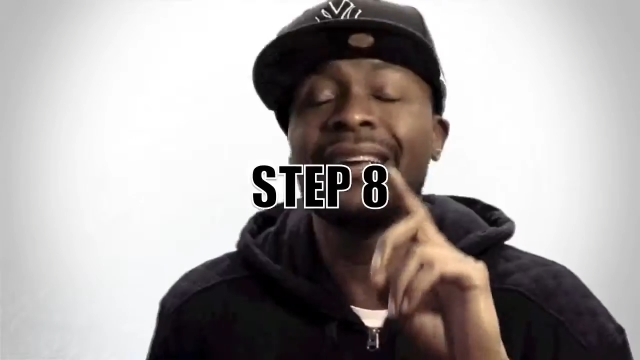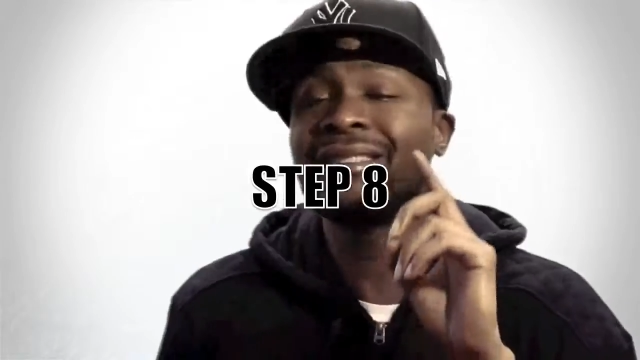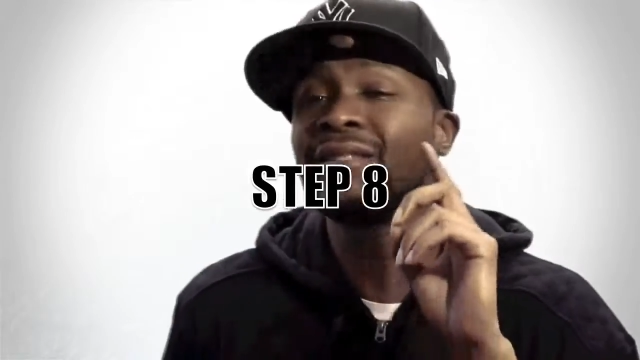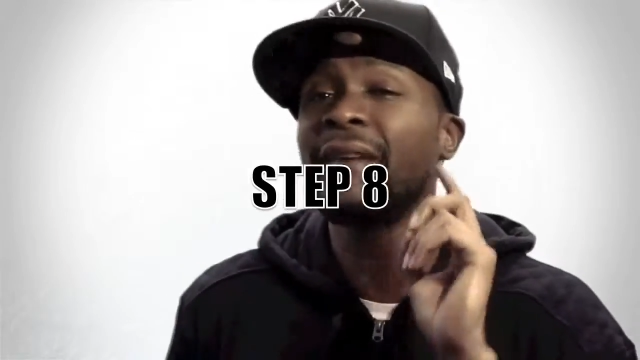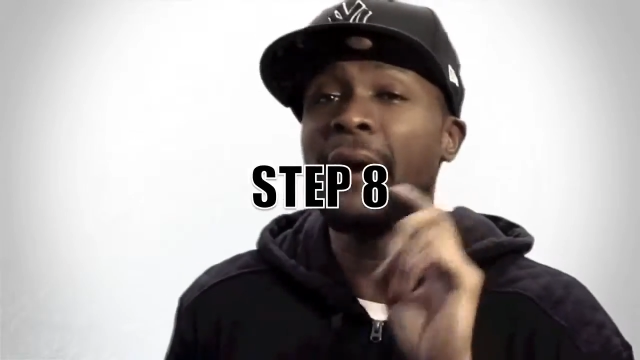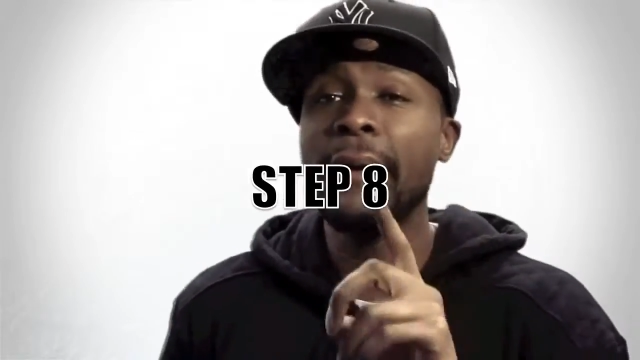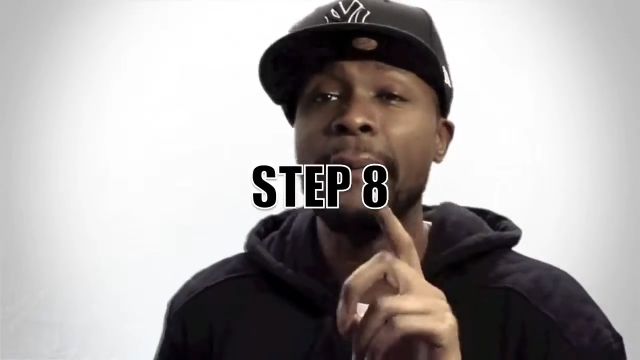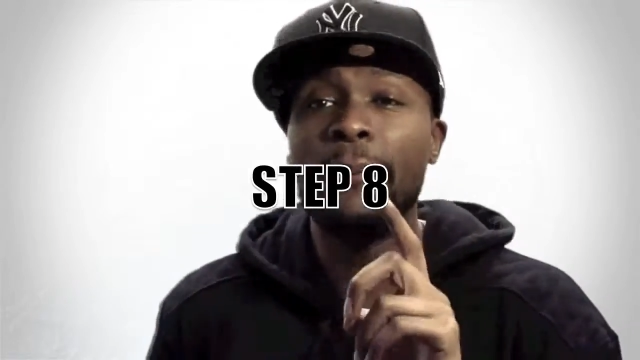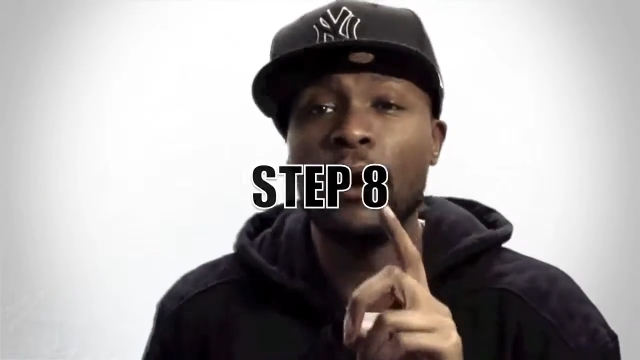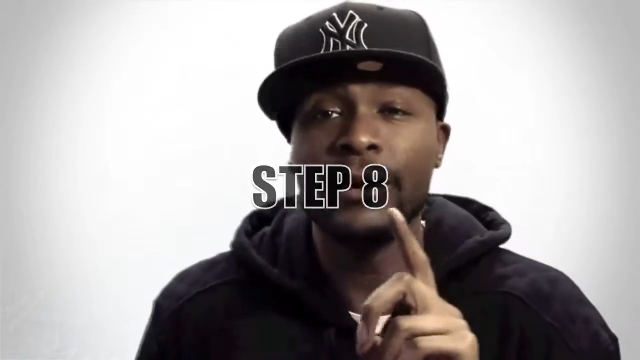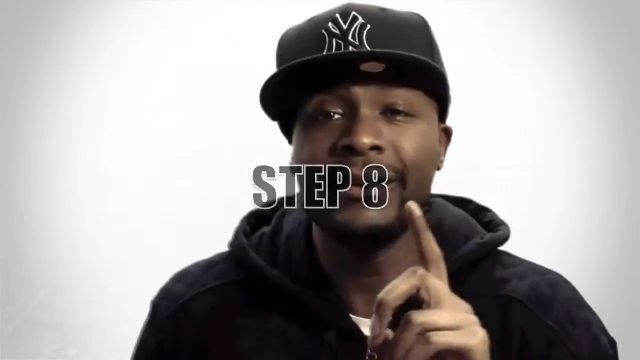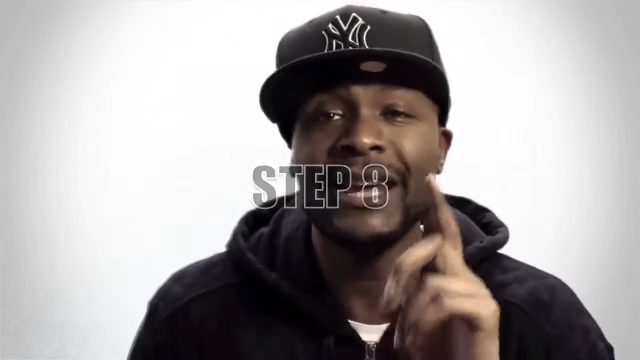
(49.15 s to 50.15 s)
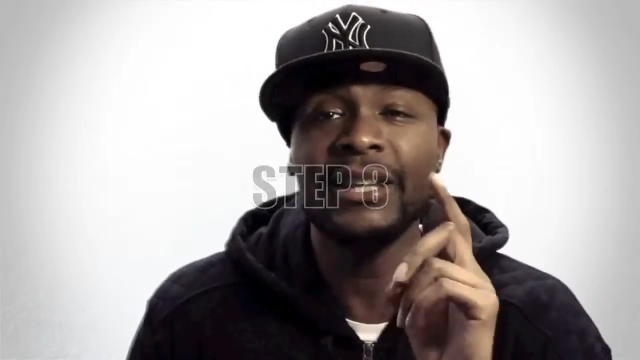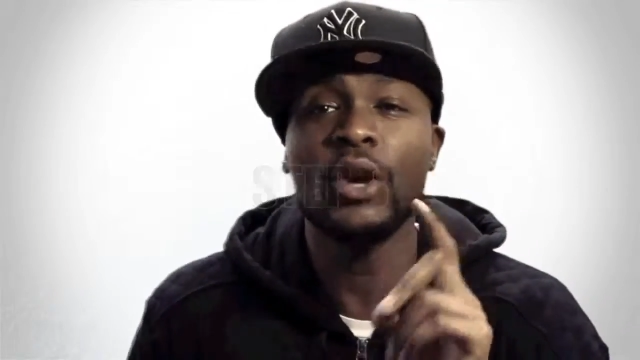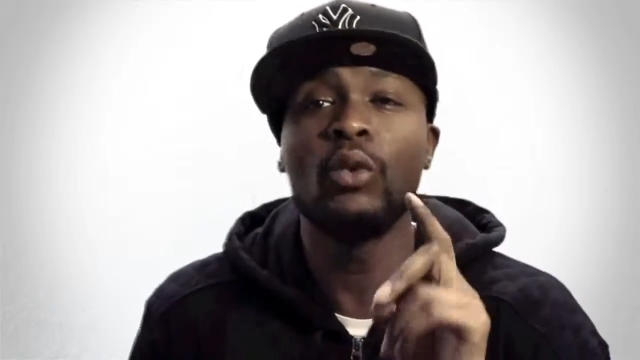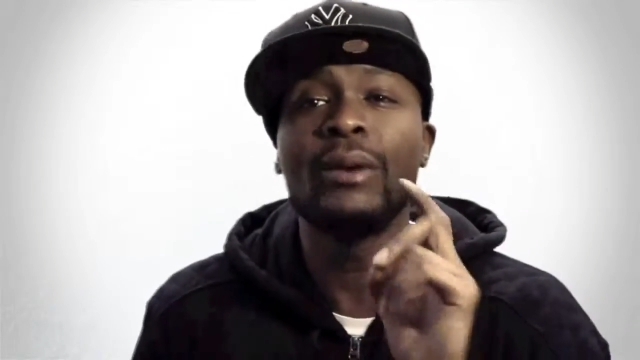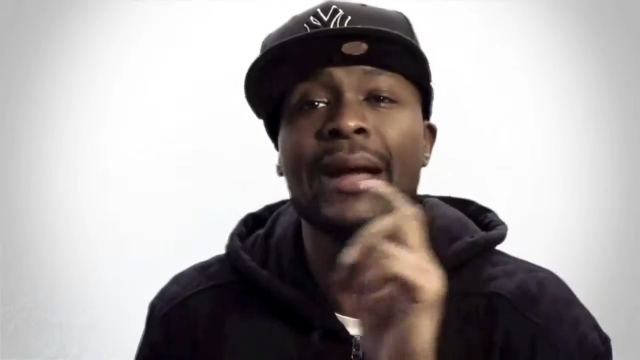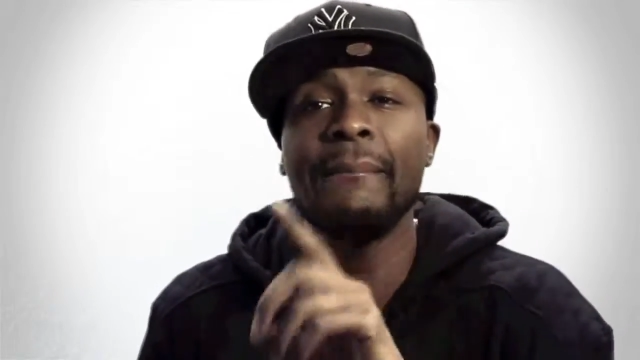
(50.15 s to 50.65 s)
This is very important. Take
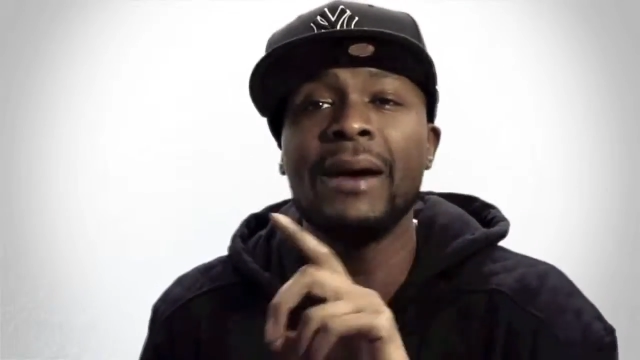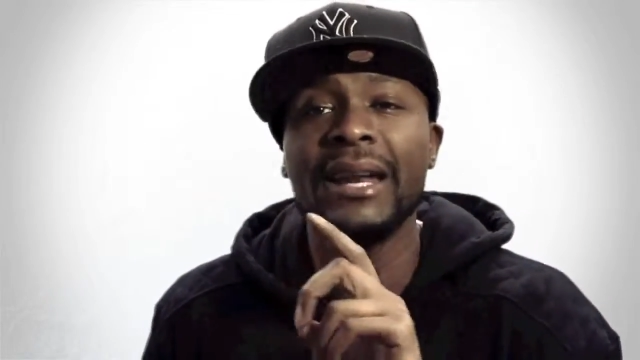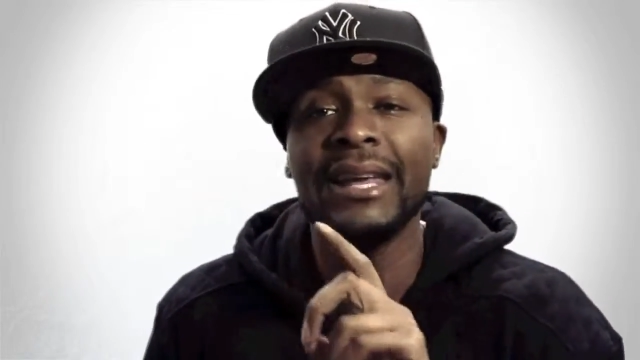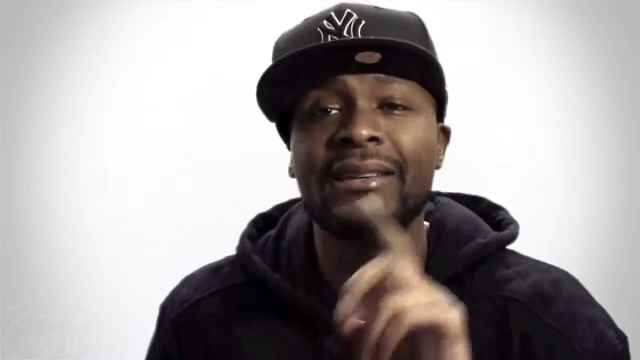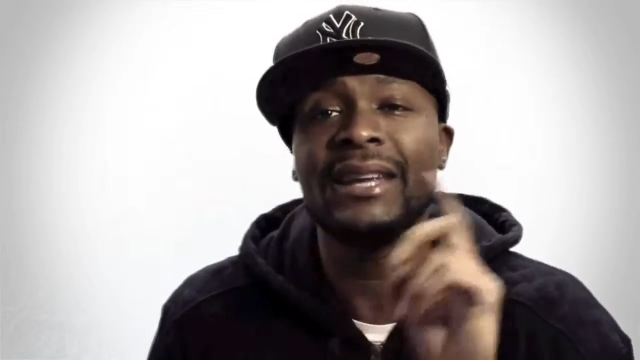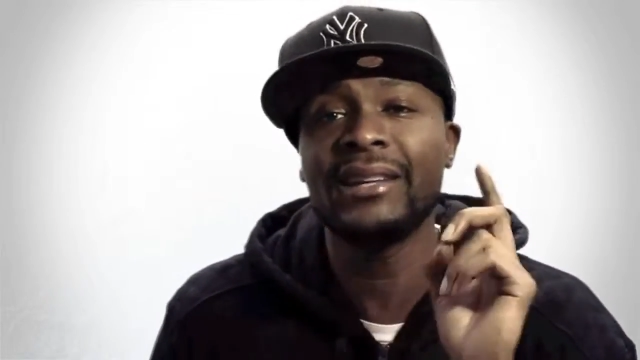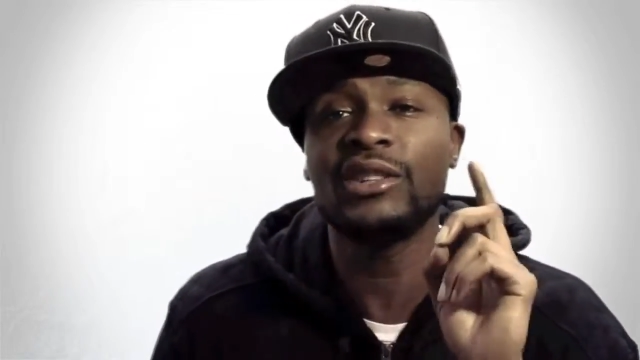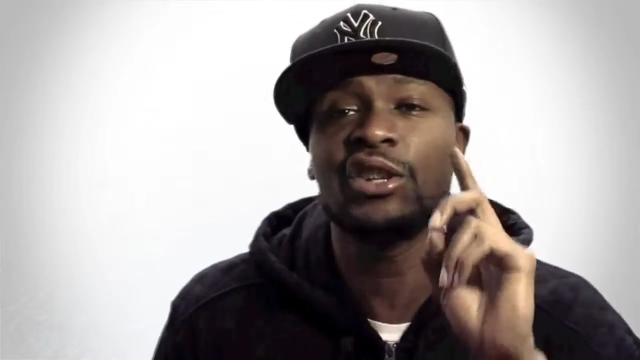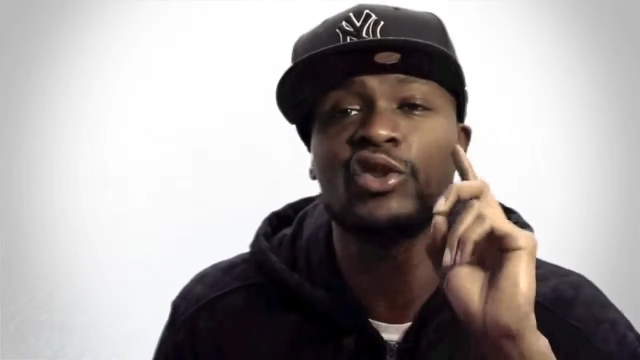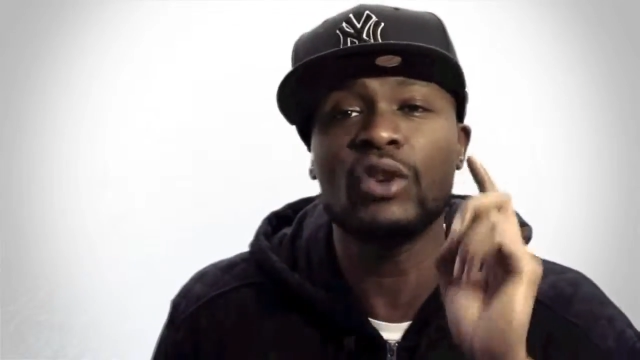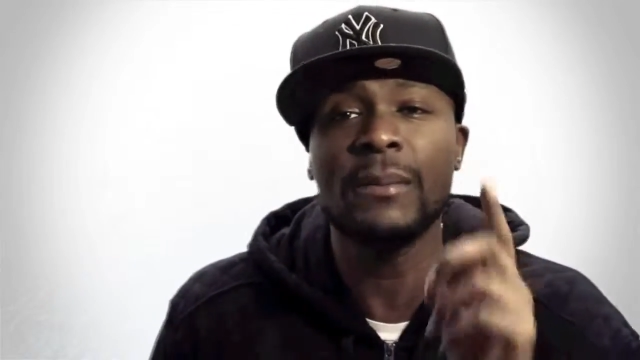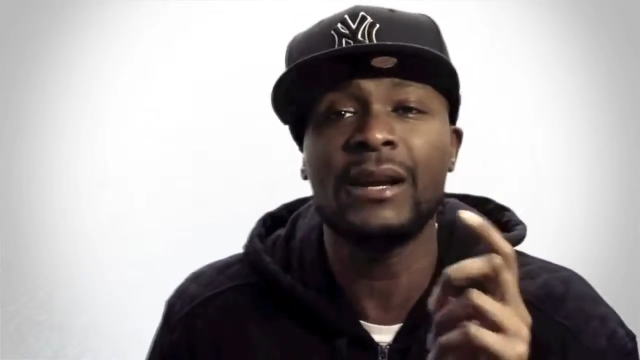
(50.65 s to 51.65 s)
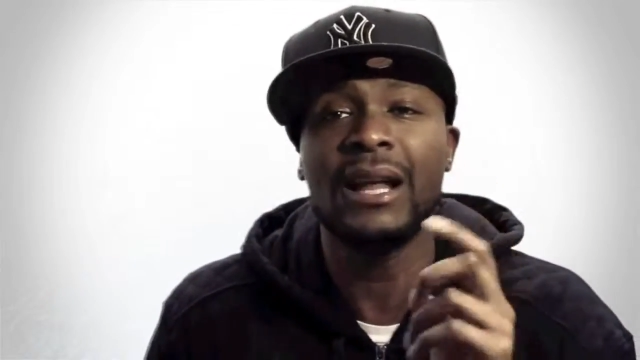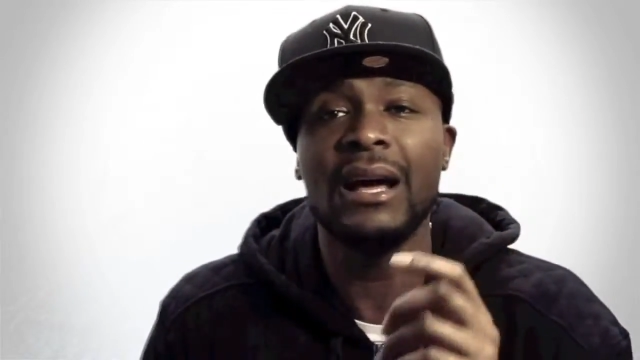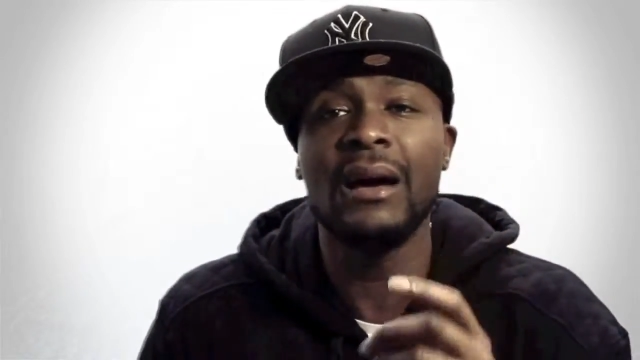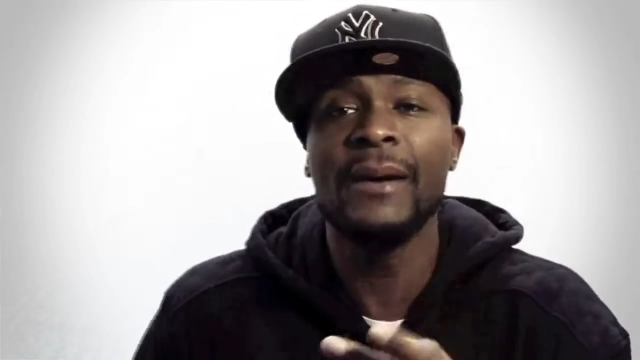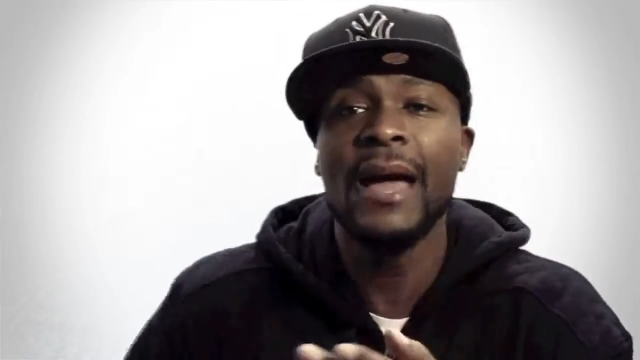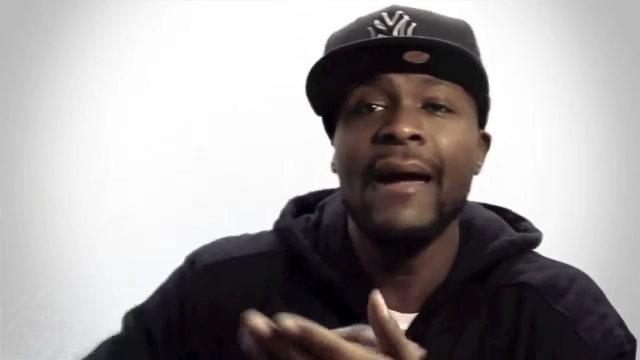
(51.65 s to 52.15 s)
your rent money and take it to the strip
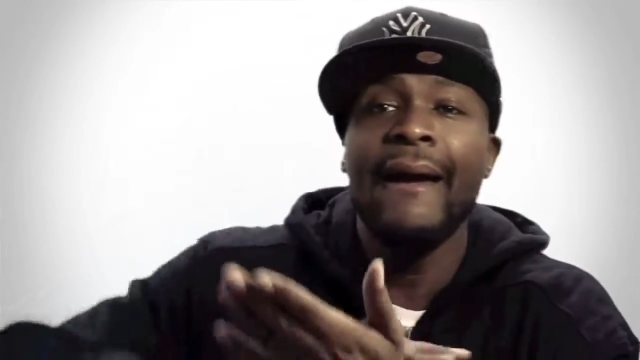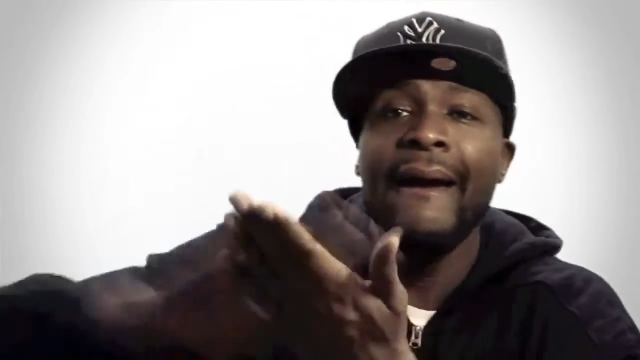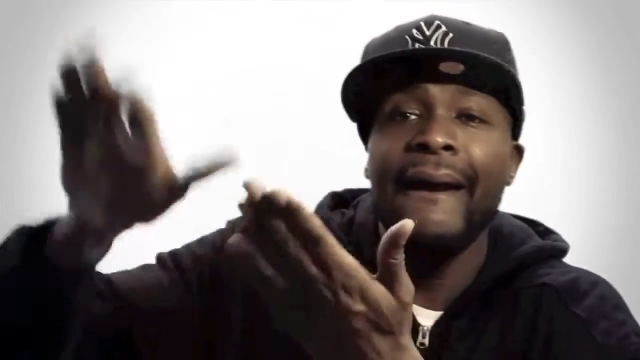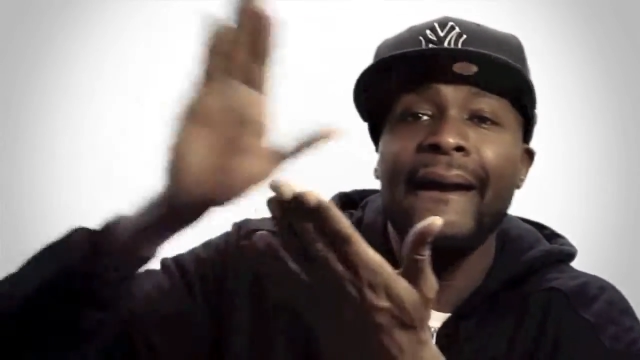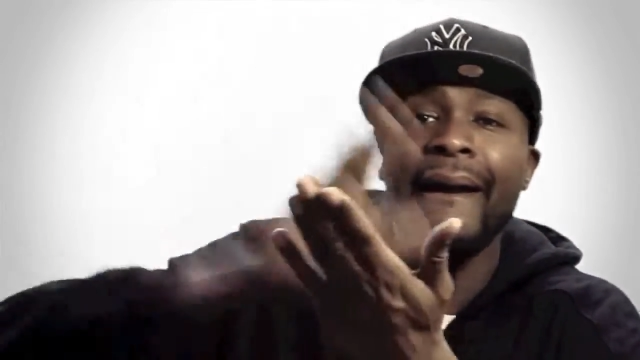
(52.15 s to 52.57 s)
club and